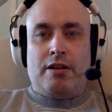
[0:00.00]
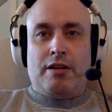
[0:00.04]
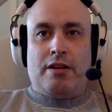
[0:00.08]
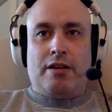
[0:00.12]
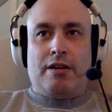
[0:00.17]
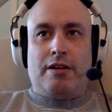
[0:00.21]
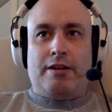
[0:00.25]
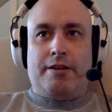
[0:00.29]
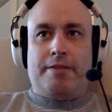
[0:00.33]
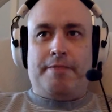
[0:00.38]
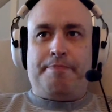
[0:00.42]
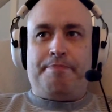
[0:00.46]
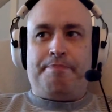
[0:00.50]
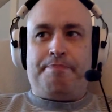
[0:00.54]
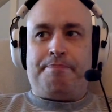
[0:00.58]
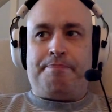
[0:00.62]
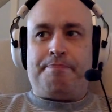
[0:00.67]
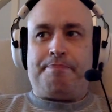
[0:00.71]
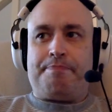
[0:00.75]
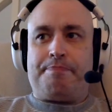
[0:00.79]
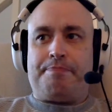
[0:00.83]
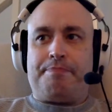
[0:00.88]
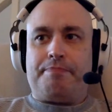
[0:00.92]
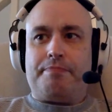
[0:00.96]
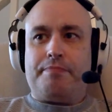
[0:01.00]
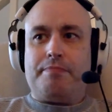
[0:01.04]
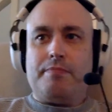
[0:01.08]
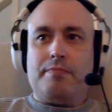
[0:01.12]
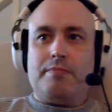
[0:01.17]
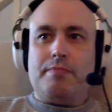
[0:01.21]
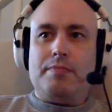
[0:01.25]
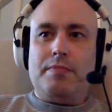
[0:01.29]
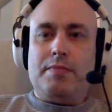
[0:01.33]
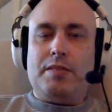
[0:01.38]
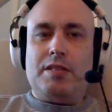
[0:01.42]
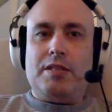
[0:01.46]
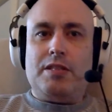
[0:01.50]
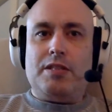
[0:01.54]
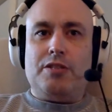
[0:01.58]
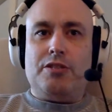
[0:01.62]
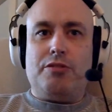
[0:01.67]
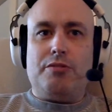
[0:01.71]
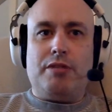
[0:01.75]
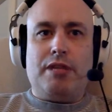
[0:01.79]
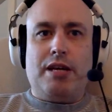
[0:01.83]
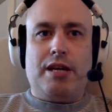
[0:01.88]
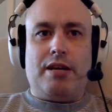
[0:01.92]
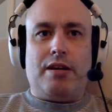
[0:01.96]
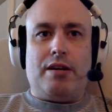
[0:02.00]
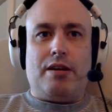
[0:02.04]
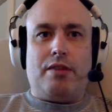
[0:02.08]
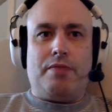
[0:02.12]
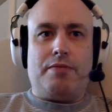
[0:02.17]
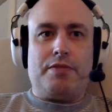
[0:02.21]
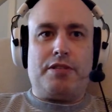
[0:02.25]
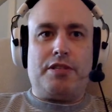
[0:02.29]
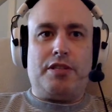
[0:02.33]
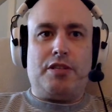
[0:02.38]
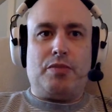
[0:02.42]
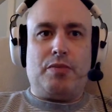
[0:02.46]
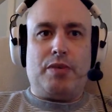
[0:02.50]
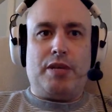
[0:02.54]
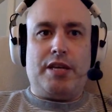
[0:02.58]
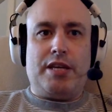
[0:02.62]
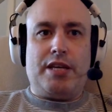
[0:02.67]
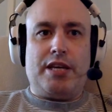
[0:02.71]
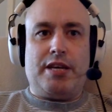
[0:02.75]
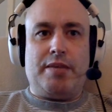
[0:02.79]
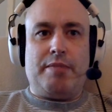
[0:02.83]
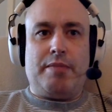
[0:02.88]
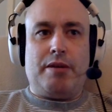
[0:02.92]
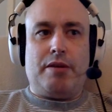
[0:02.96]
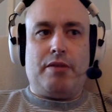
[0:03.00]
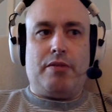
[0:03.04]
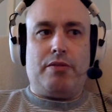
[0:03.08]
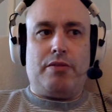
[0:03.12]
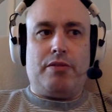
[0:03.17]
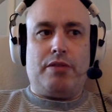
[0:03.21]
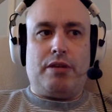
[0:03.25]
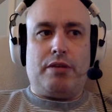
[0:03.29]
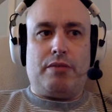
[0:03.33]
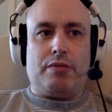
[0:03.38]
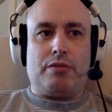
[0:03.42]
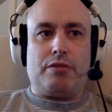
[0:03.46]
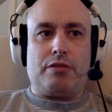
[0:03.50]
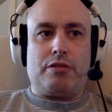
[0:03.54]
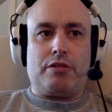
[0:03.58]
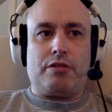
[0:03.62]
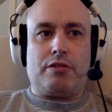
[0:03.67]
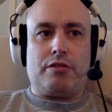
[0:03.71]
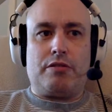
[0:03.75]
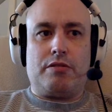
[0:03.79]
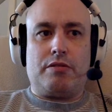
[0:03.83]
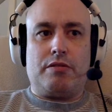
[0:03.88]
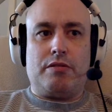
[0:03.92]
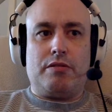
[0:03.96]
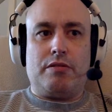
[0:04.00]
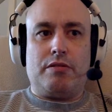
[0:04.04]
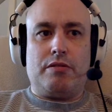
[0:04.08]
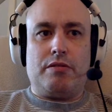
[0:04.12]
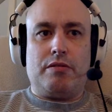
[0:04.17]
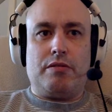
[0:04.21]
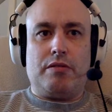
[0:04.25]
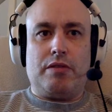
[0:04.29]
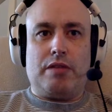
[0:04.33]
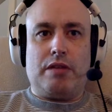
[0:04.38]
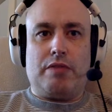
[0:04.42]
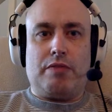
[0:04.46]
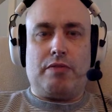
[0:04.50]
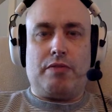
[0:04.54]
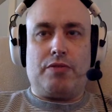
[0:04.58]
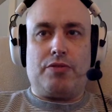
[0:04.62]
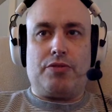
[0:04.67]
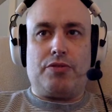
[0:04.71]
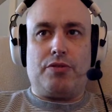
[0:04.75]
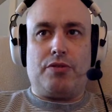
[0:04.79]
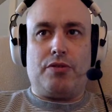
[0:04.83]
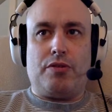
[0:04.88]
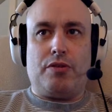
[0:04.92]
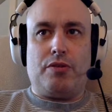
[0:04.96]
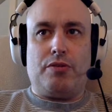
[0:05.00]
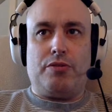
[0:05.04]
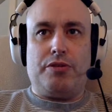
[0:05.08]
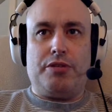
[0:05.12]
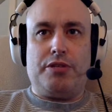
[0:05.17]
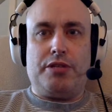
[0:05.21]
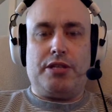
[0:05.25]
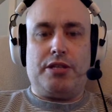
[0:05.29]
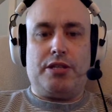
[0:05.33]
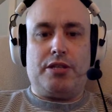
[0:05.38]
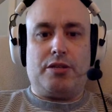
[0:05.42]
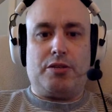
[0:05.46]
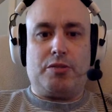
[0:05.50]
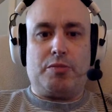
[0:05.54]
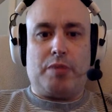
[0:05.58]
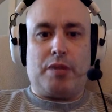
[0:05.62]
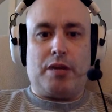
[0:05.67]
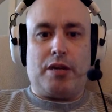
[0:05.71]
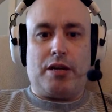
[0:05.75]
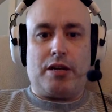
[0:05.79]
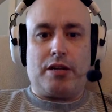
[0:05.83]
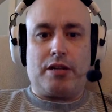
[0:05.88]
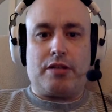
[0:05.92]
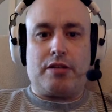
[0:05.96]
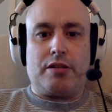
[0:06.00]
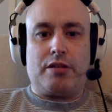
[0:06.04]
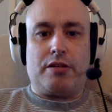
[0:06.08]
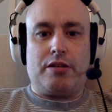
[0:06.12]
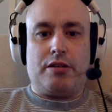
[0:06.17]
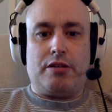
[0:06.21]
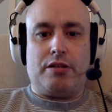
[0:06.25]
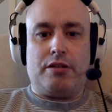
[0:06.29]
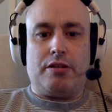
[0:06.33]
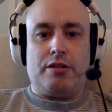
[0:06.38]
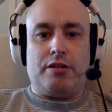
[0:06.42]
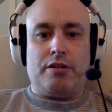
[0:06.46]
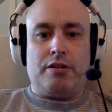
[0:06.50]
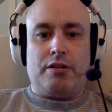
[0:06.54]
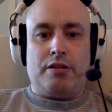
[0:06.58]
So yeah, obviously the Wii came out, and that was, everyone thought, oh, Nintendo's back. They're gonna,